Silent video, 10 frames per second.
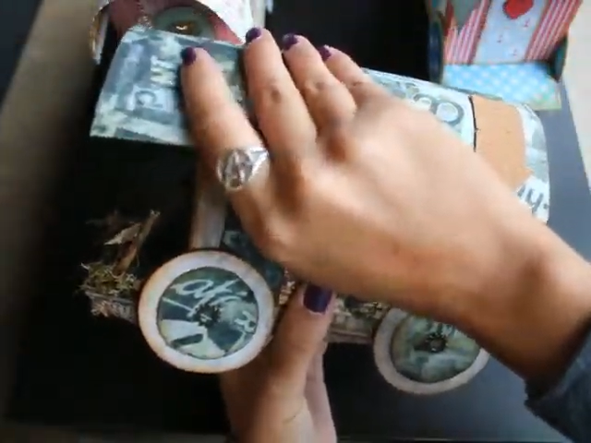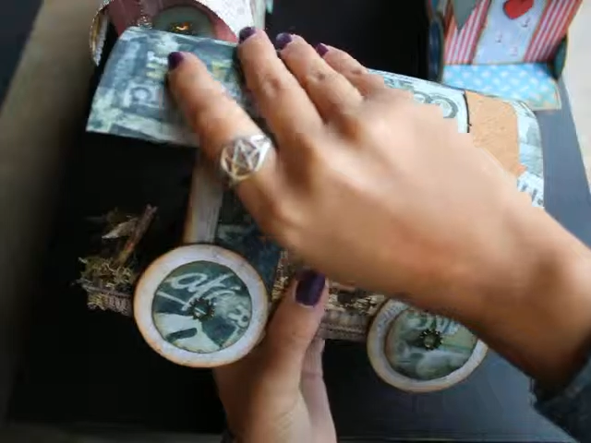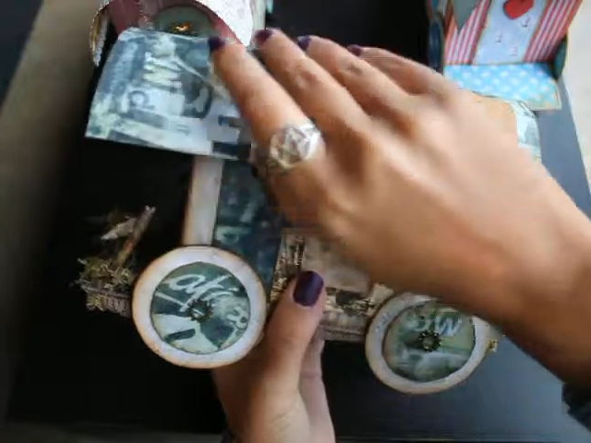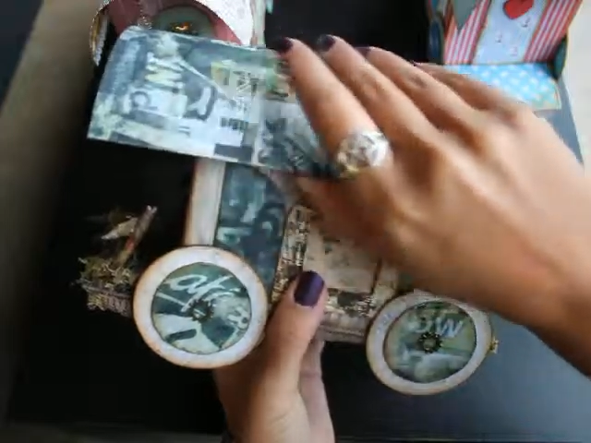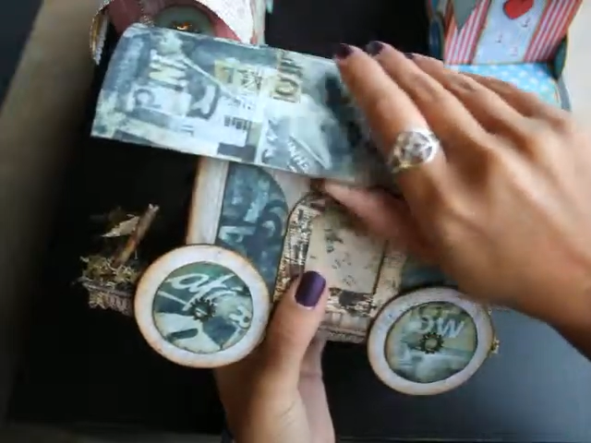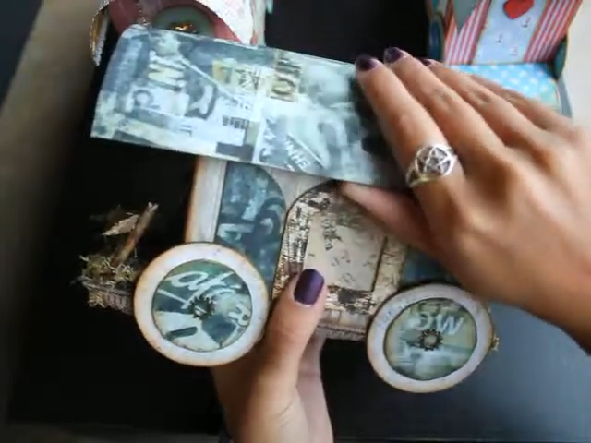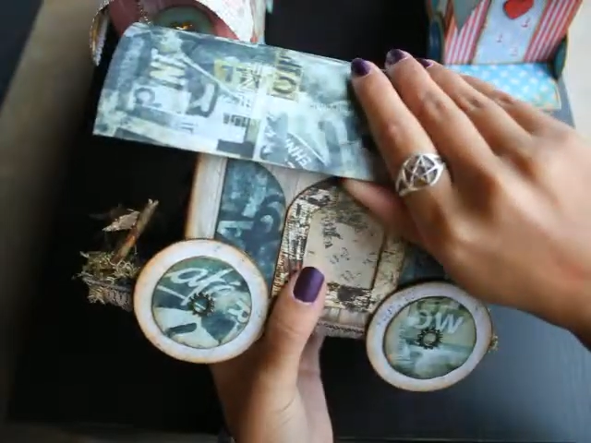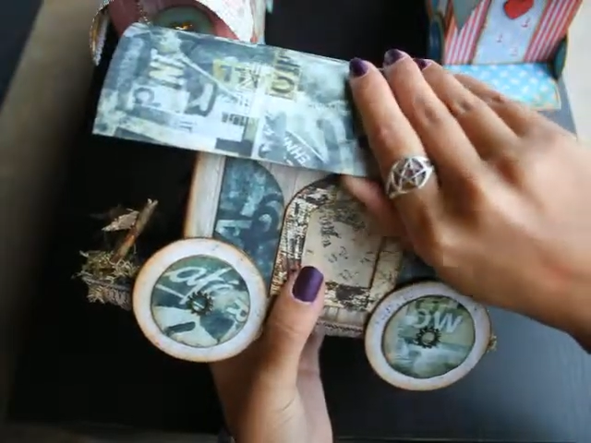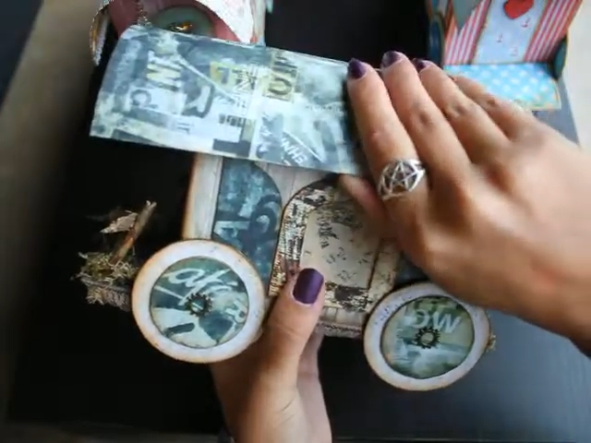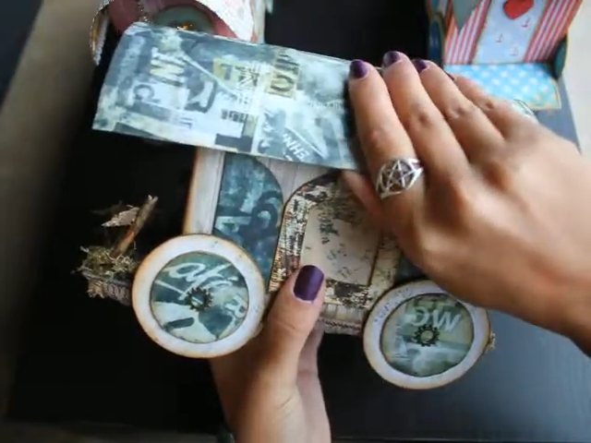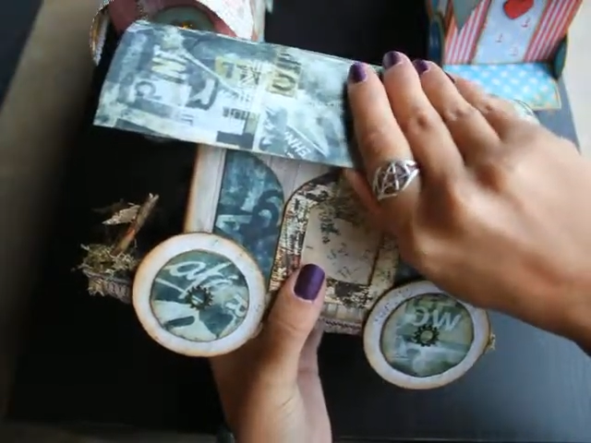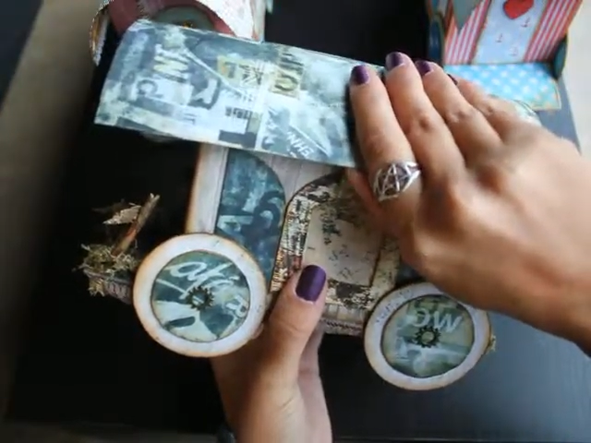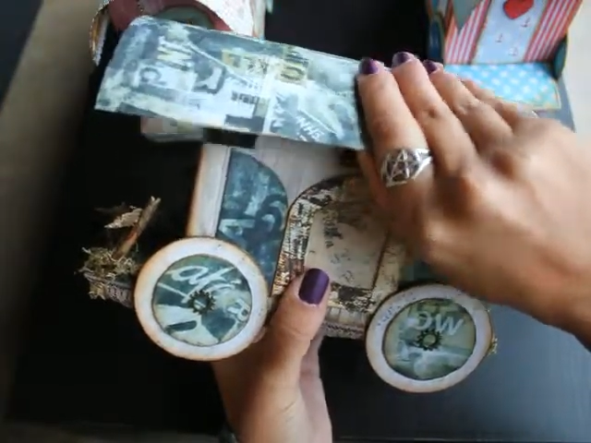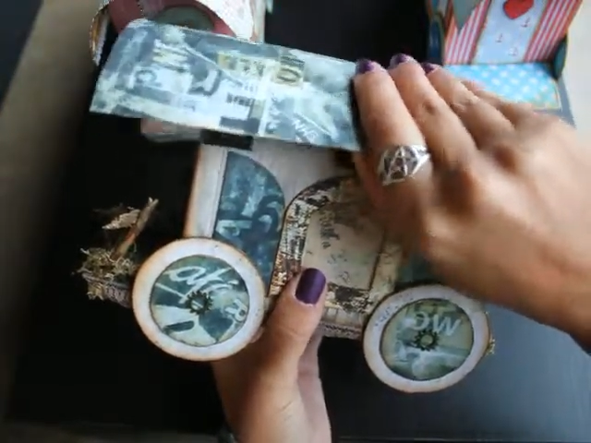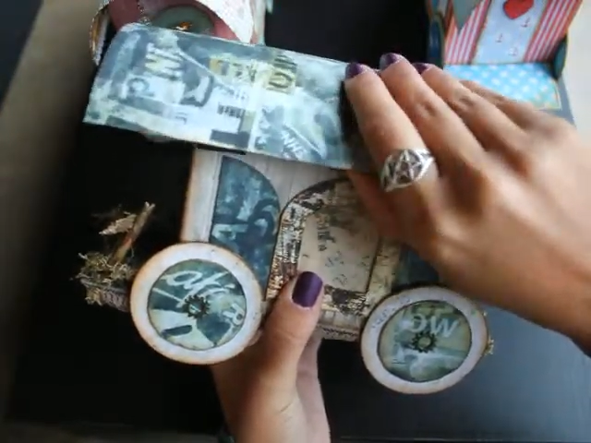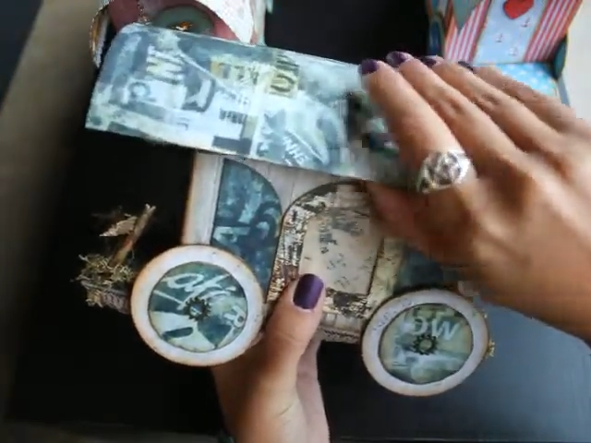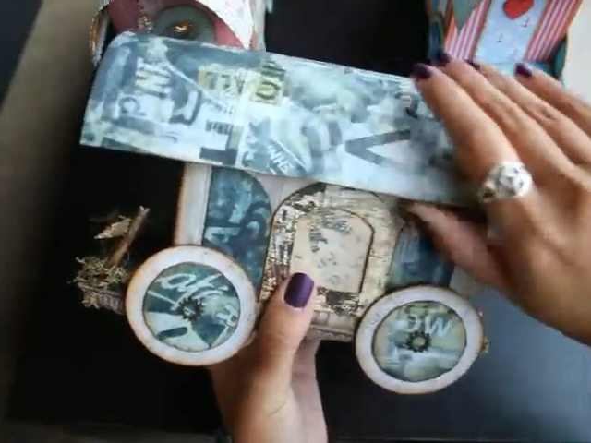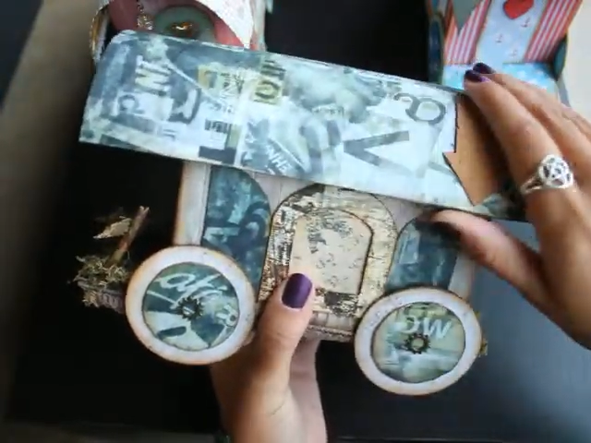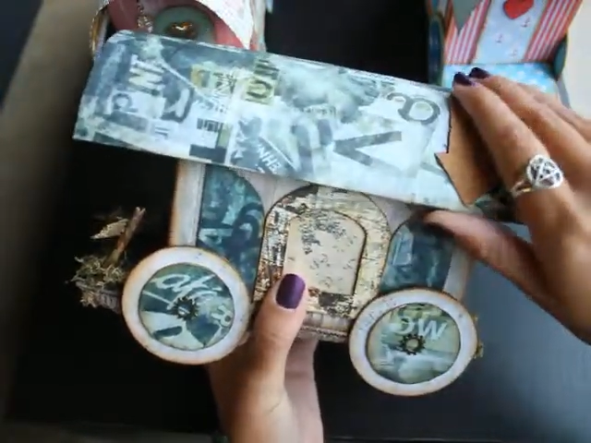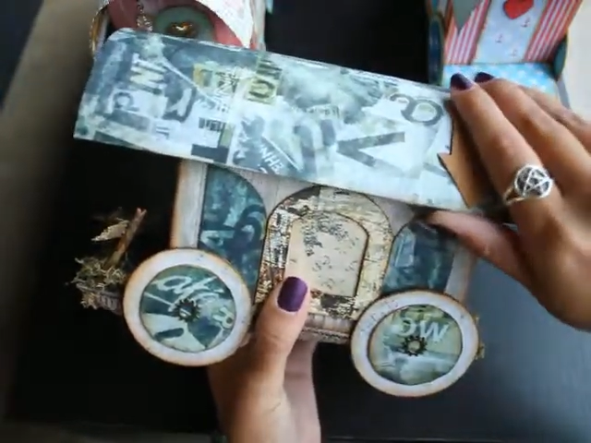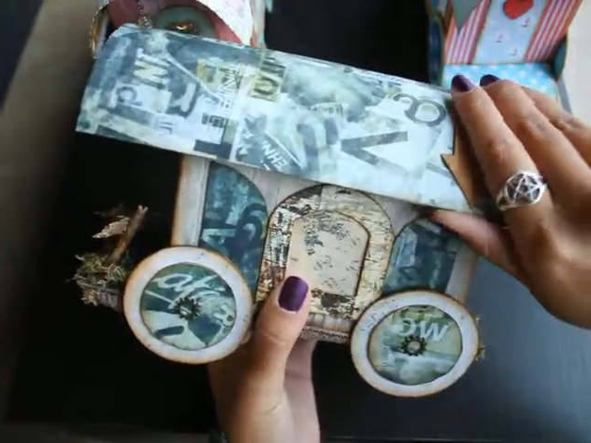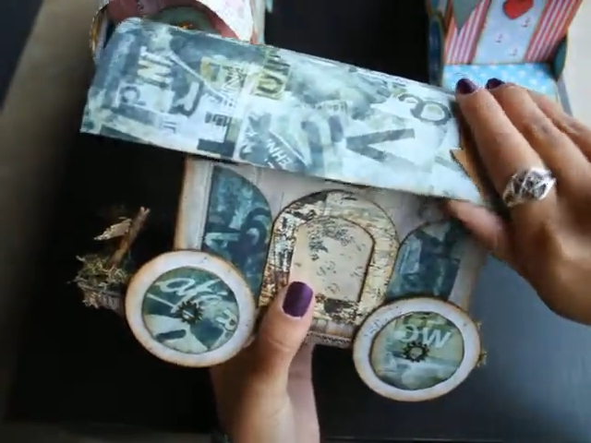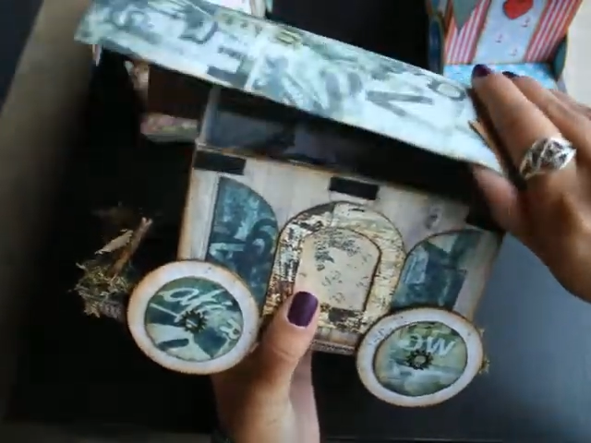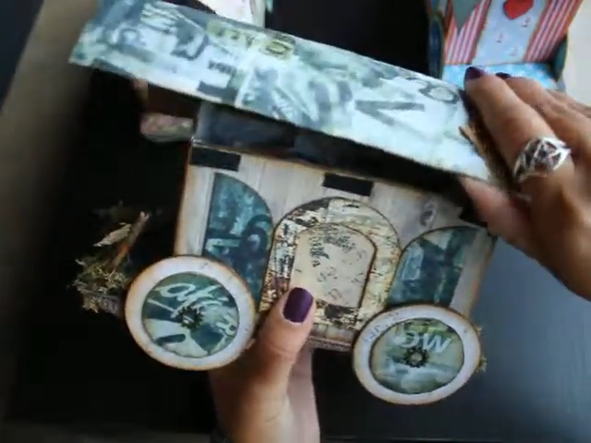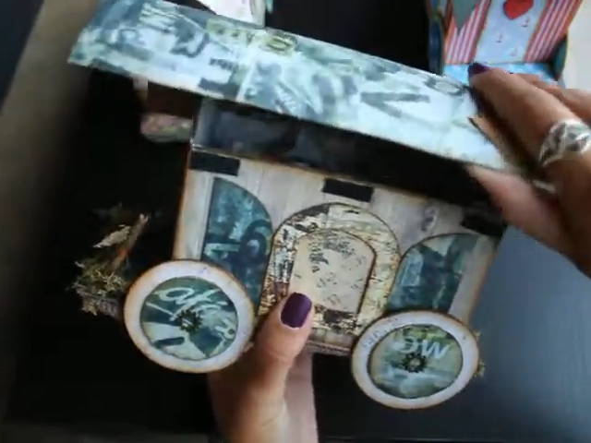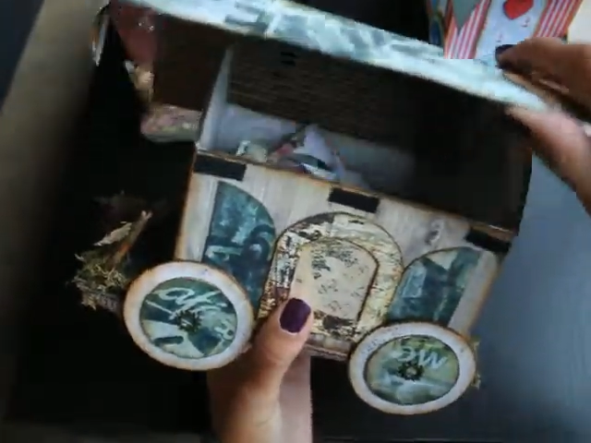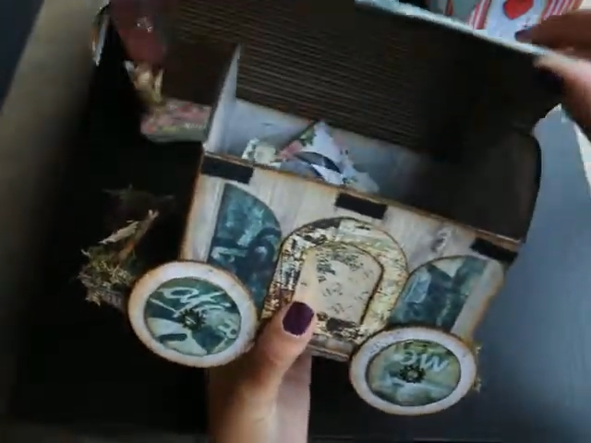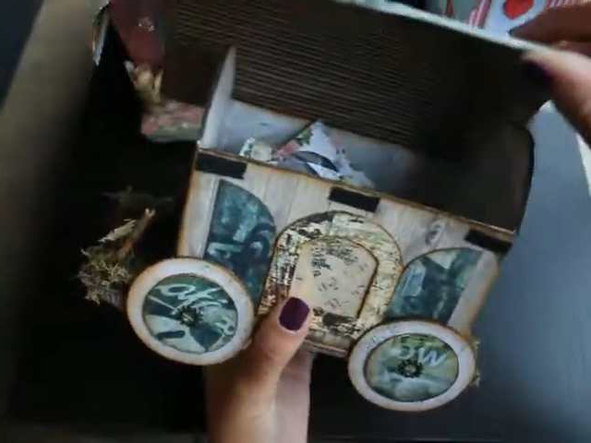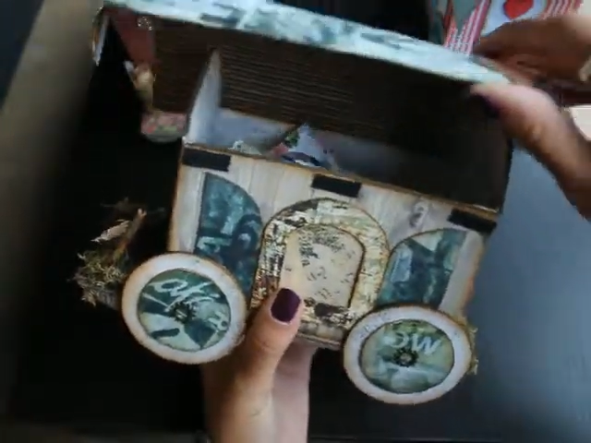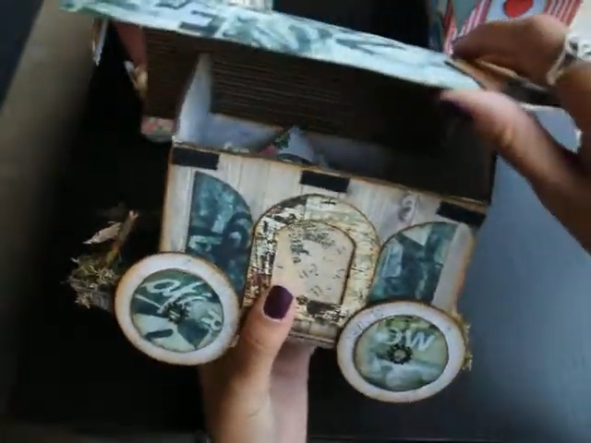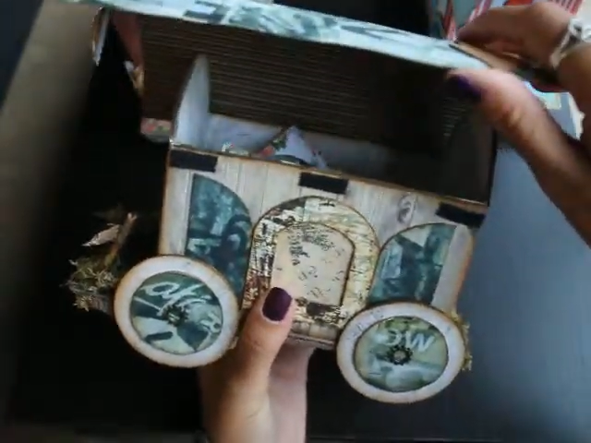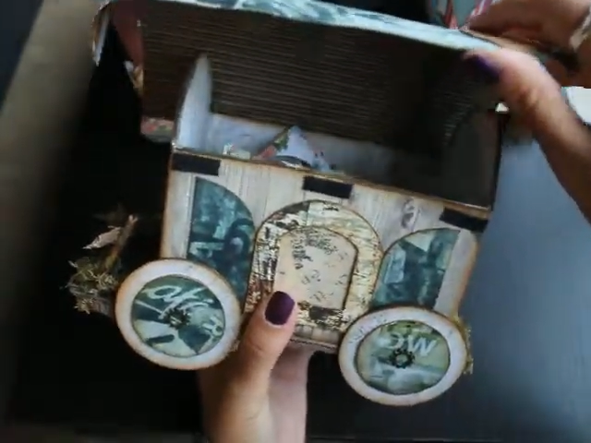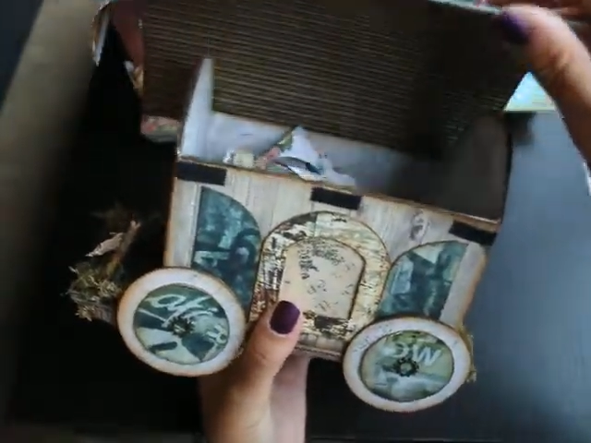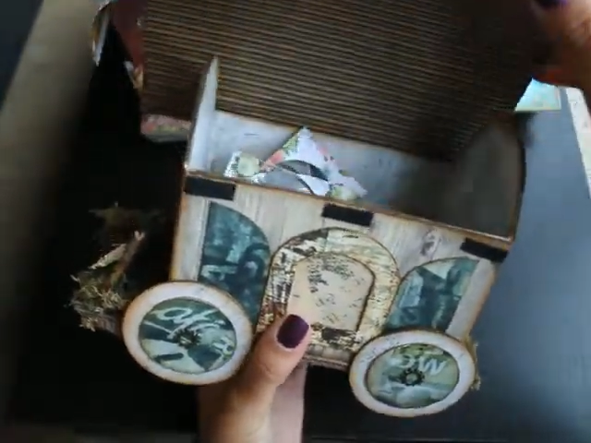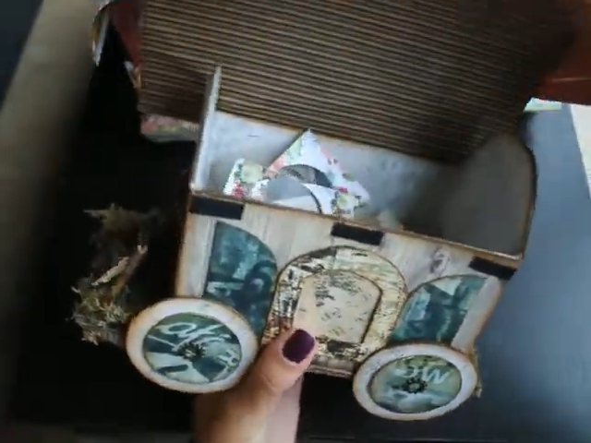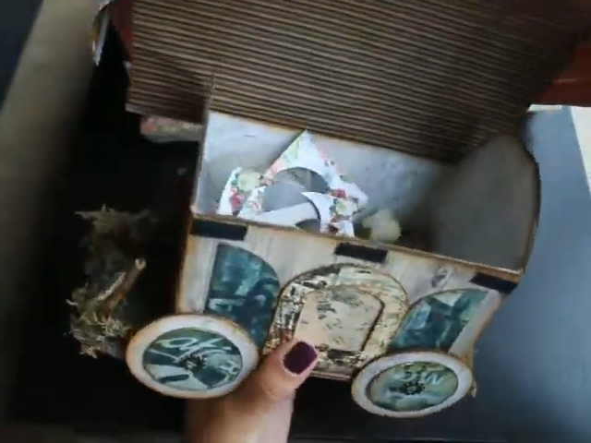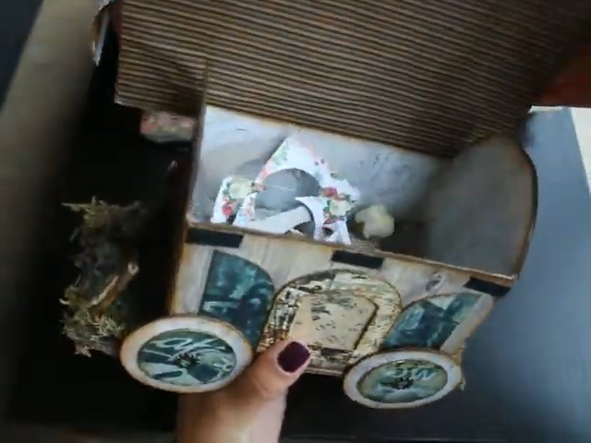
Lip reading: [unreadable: no face in view]